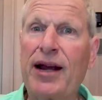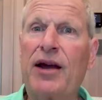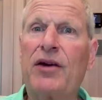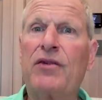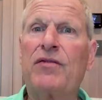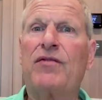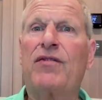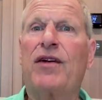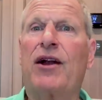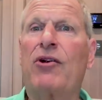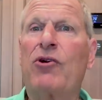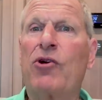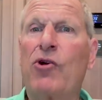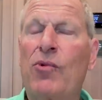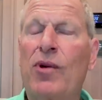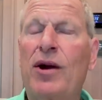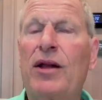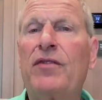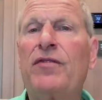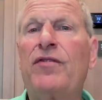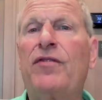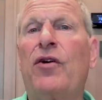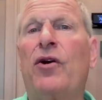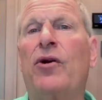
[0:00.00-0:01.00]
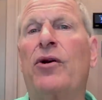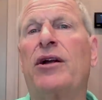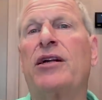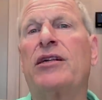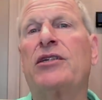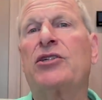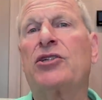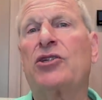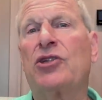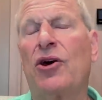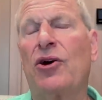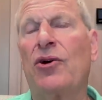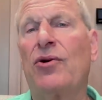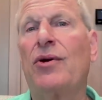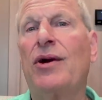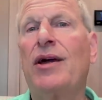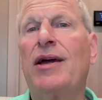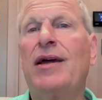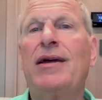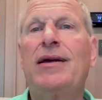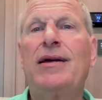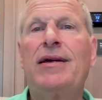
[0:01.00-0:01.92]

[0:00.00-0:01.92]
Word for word: out very well for us. So,